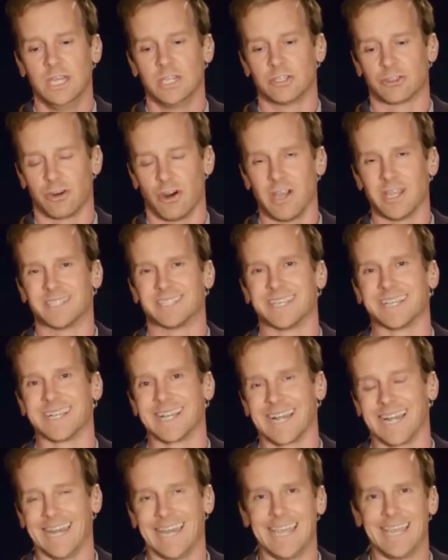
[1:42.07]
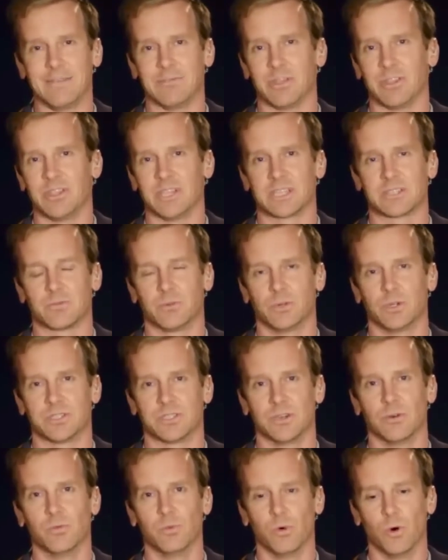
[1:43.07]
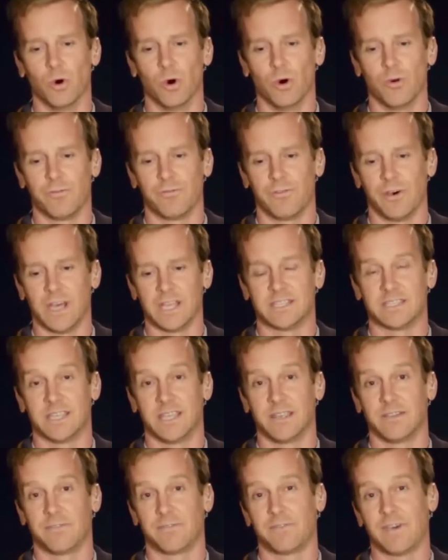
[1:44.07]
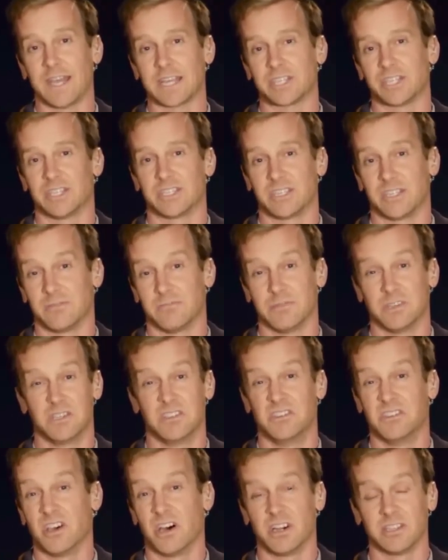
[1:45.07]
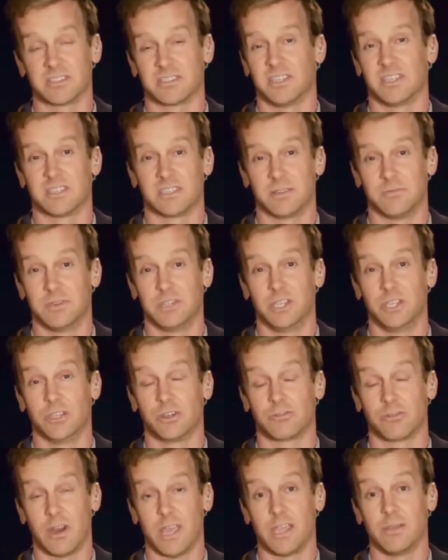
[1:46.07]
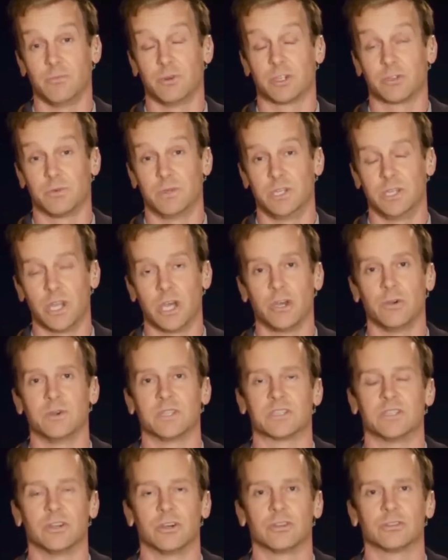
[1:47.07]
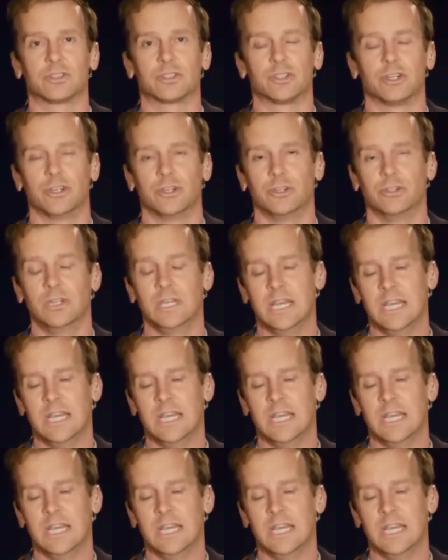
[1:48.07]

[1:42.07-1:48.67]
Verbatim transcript: trying to claim that this was a war fighting fascism and Nazism in Ukraine, which we know is not true,